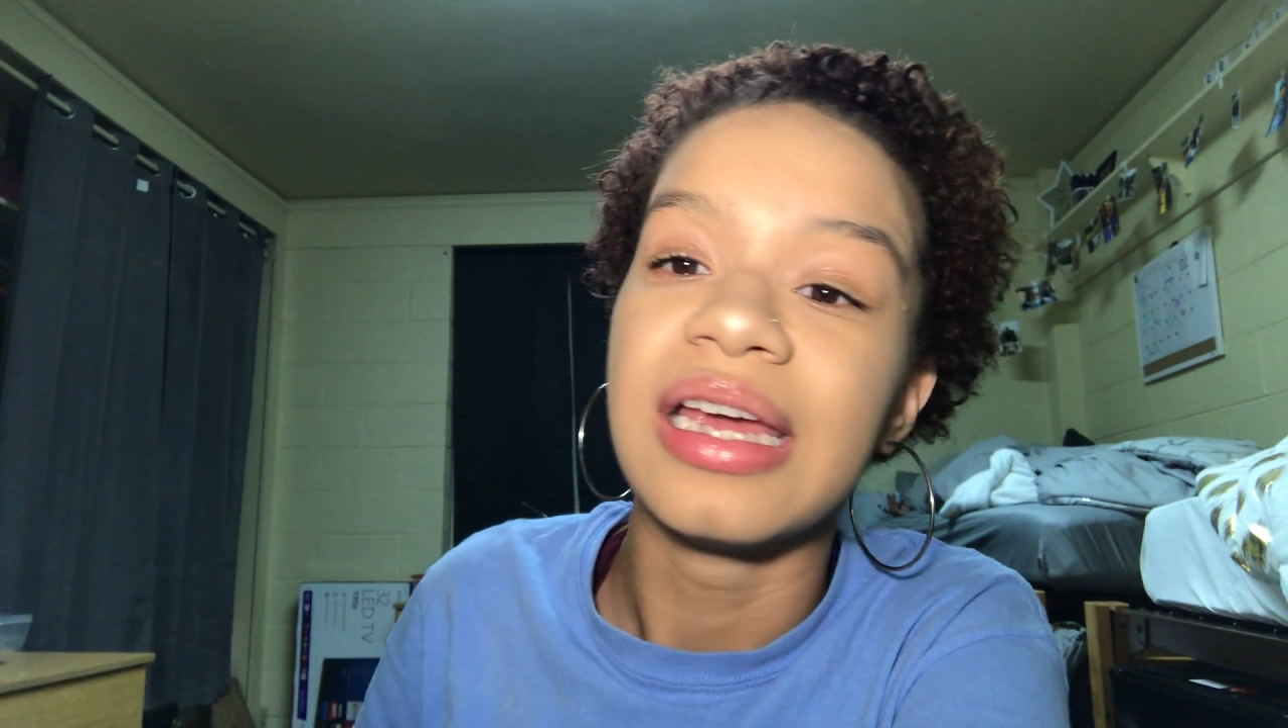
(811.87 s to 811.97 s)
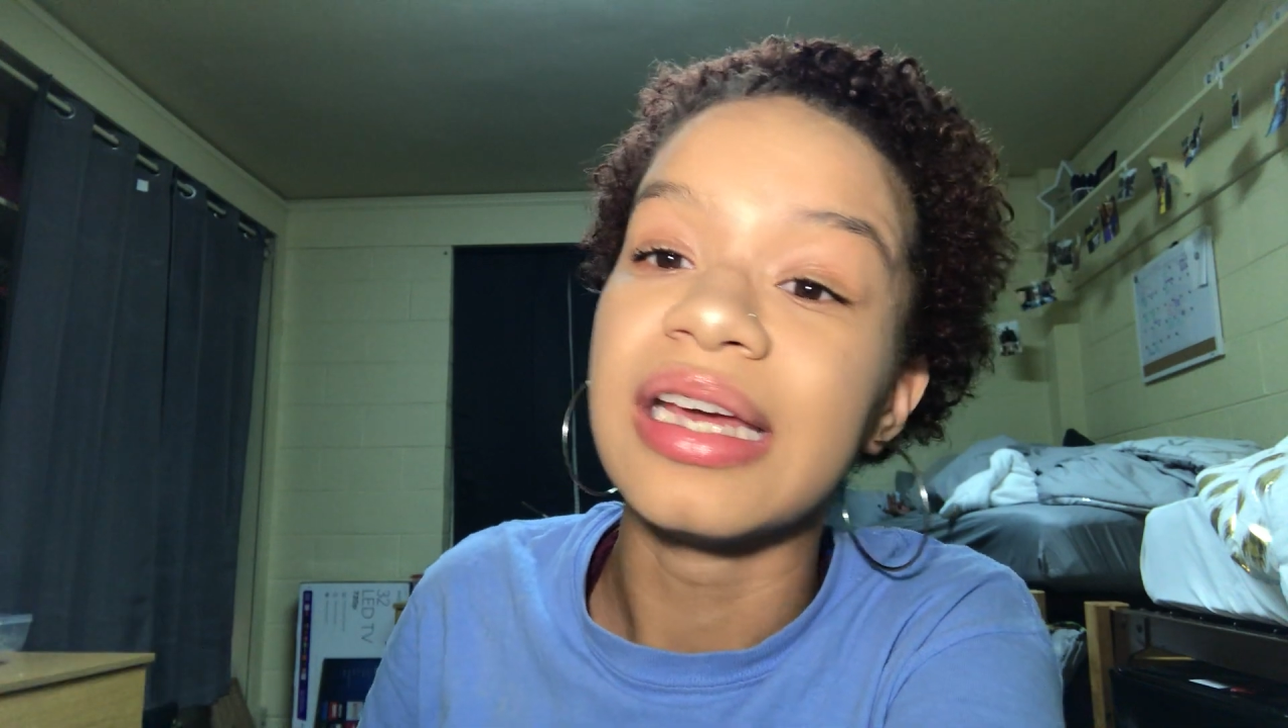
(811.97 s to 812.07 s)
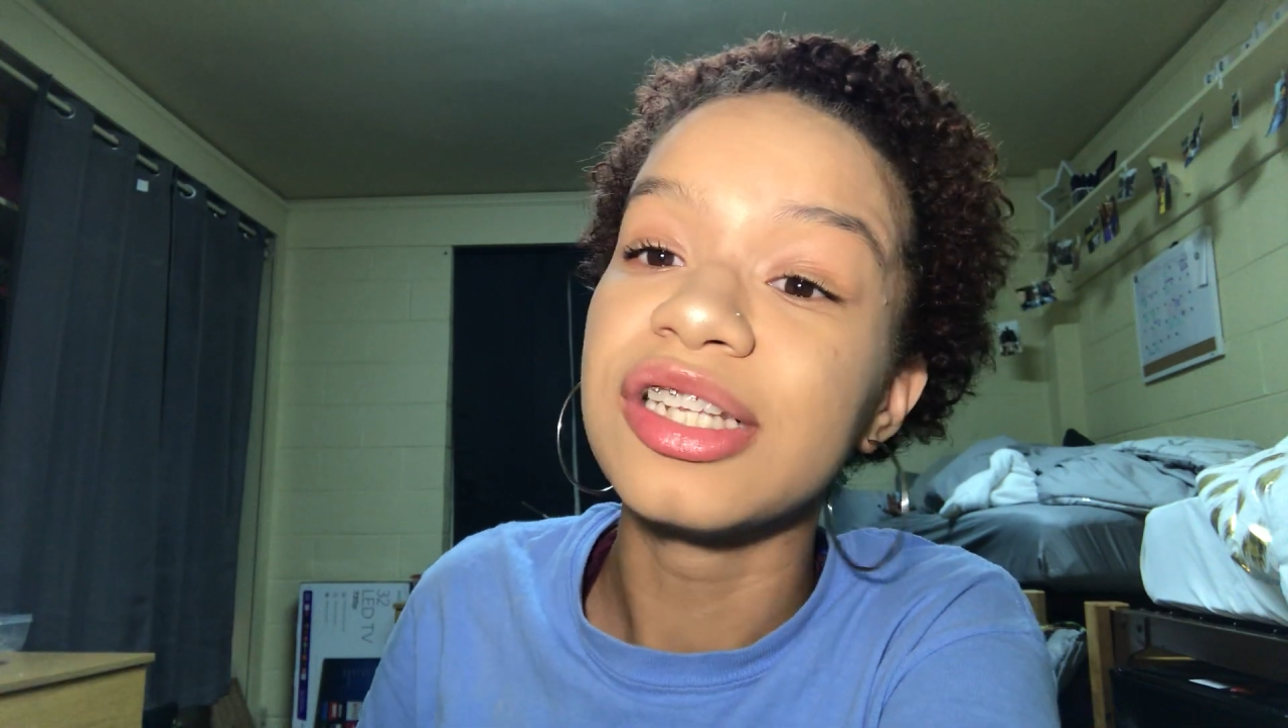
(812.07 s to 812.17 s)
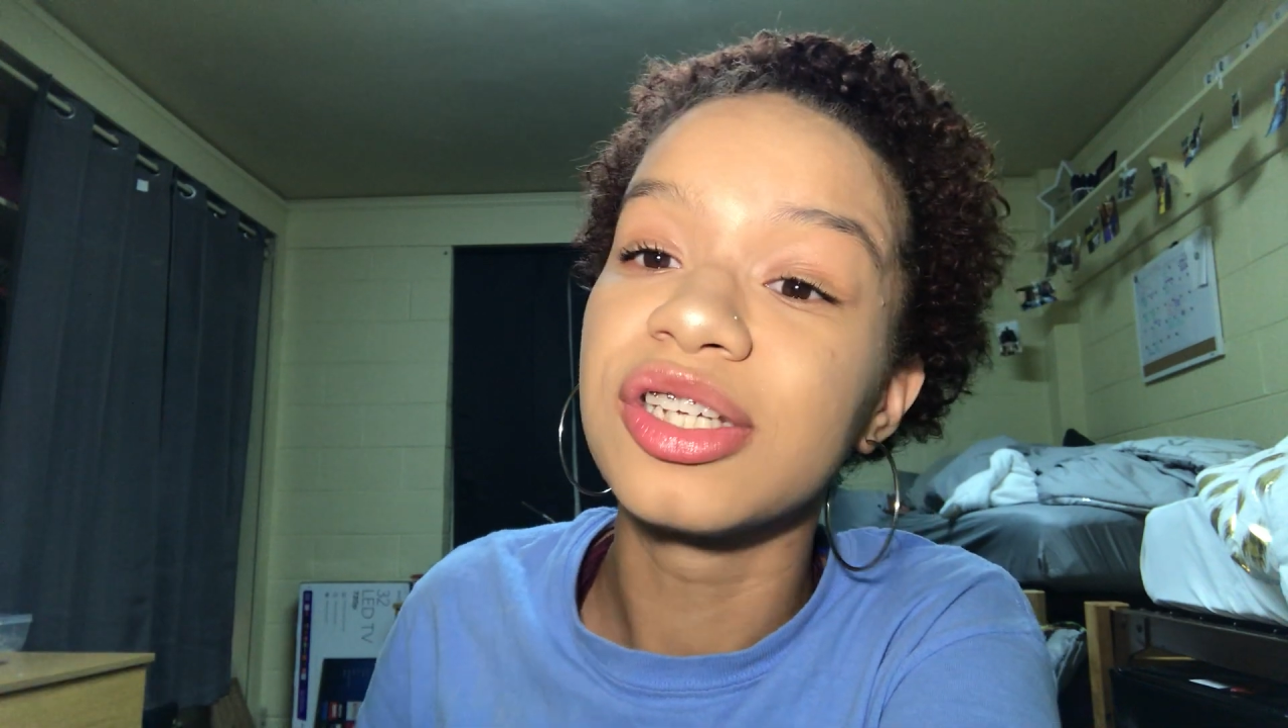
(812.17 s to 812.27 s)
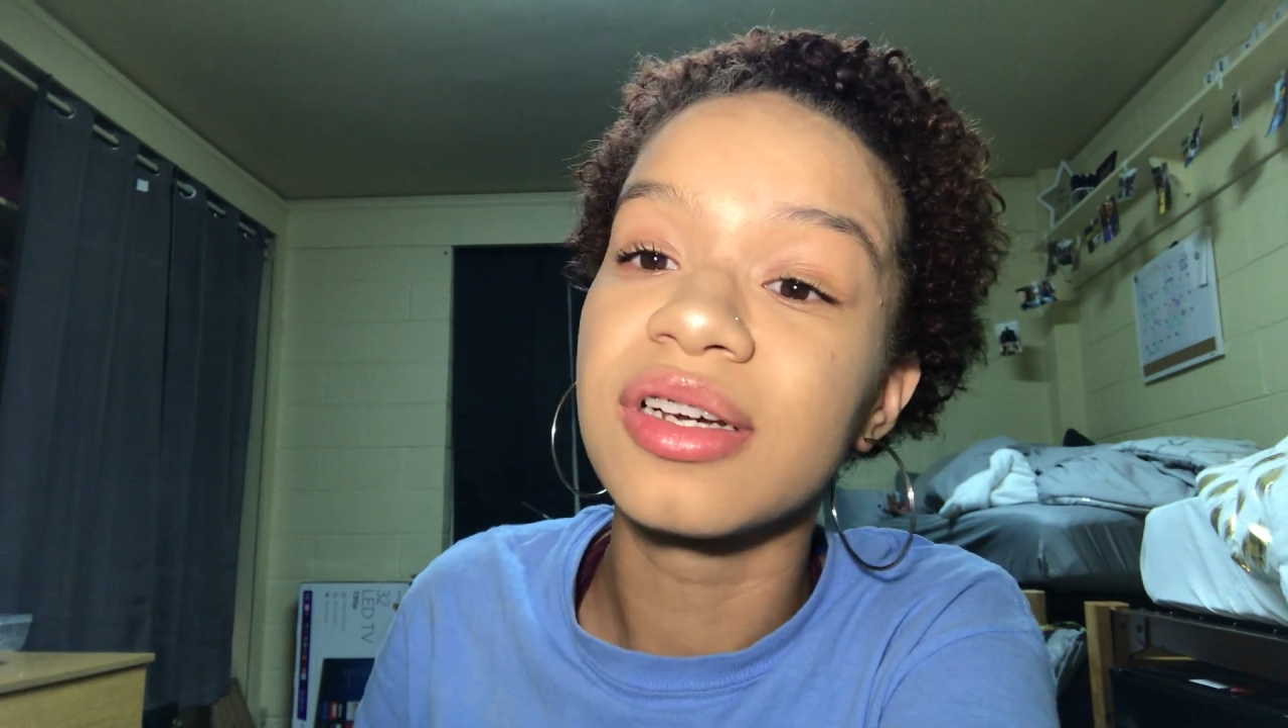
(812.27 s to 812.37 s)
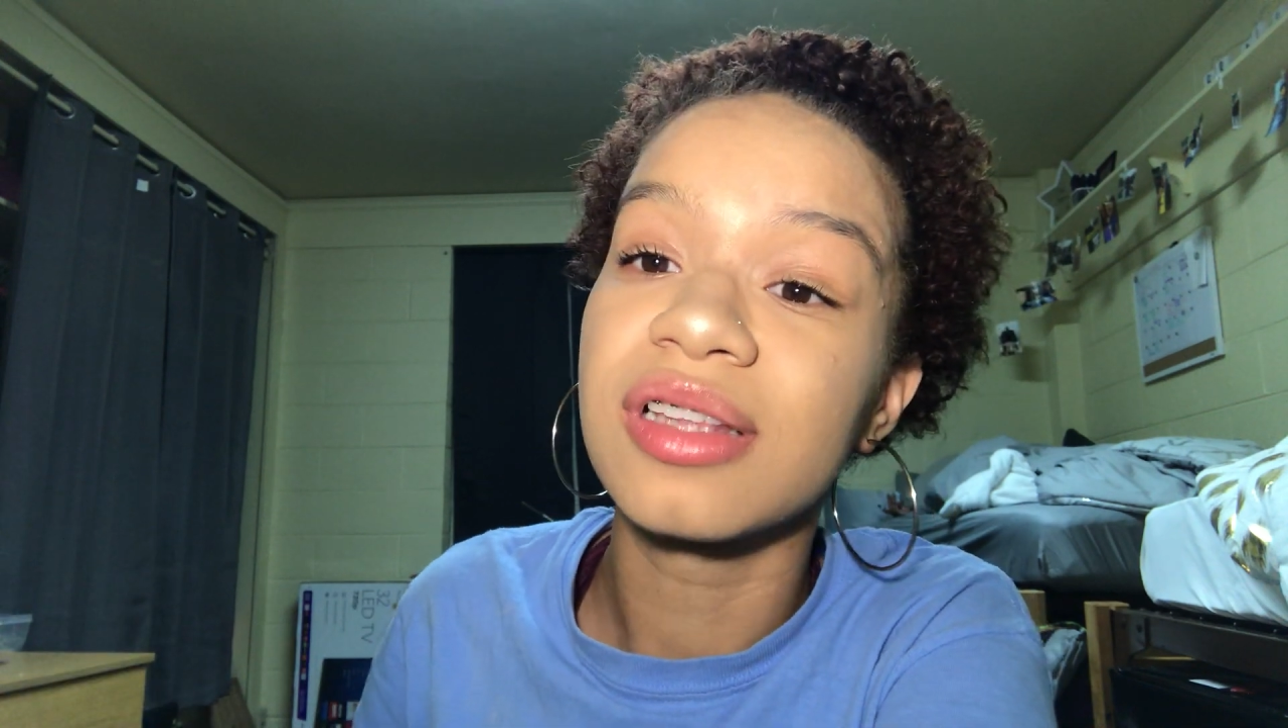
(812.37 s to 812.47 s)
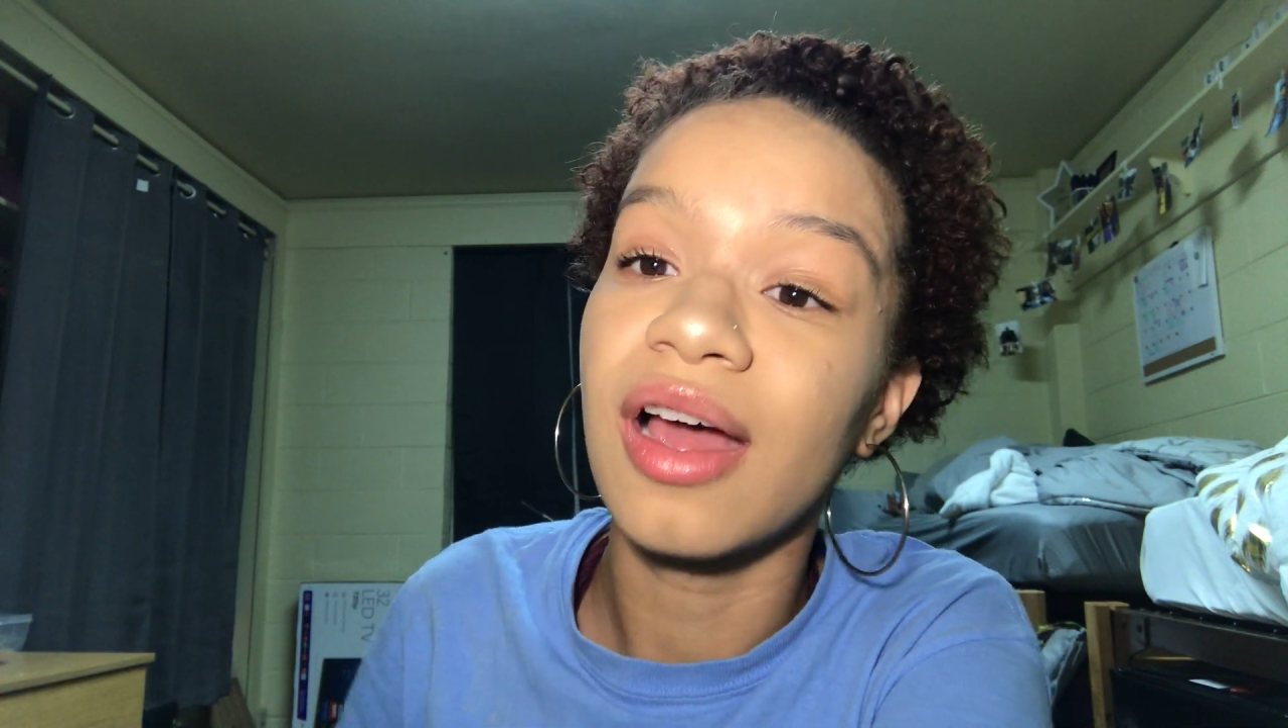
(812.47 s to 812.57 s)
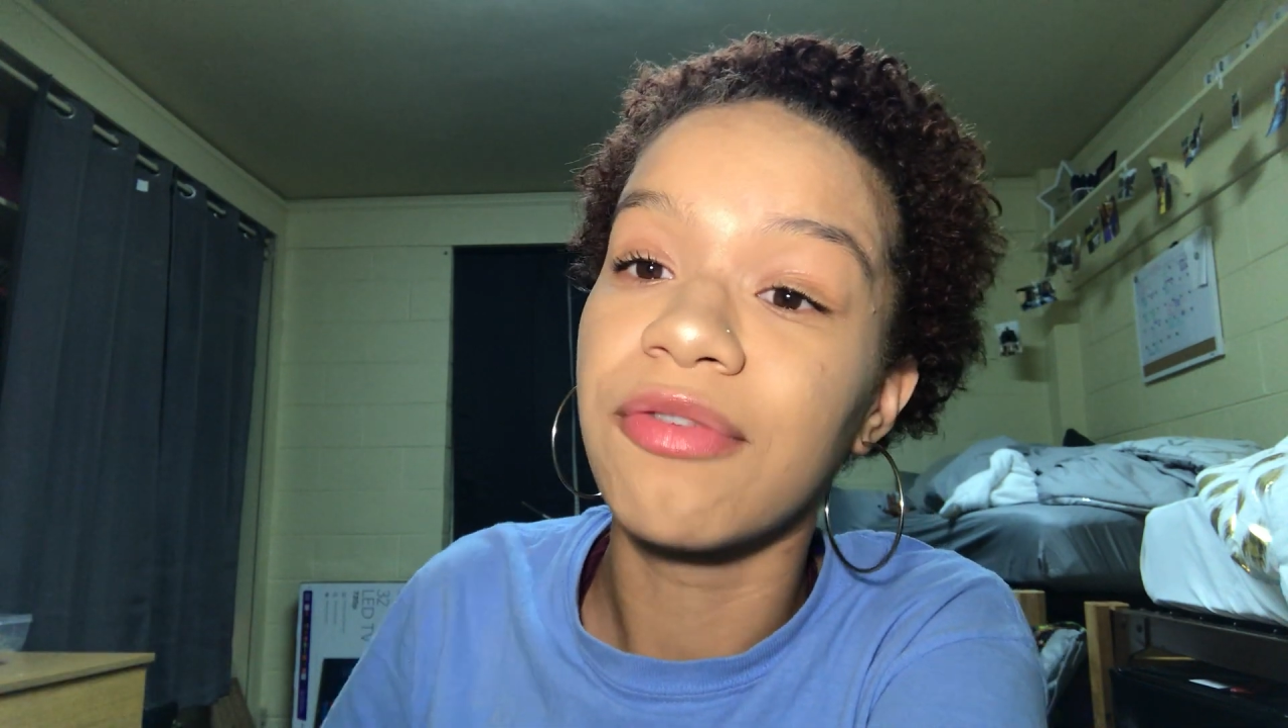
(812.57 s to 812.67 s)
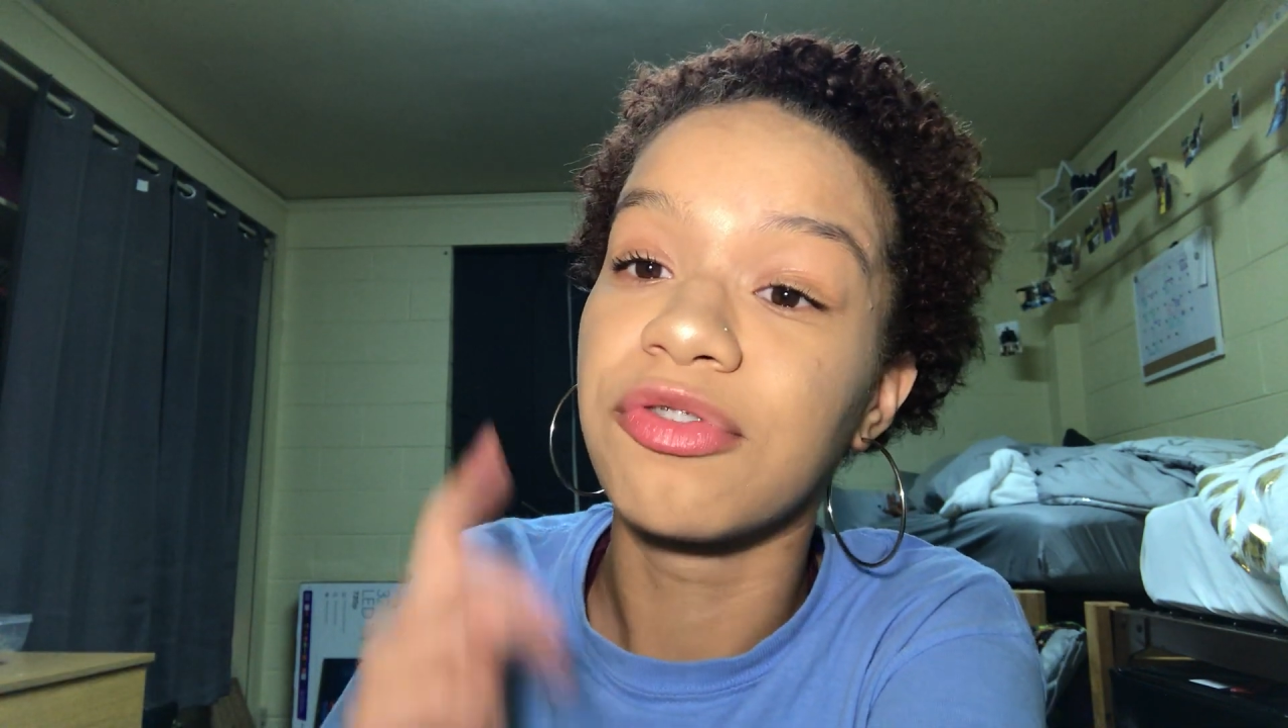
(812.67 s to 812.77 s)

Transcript: he took that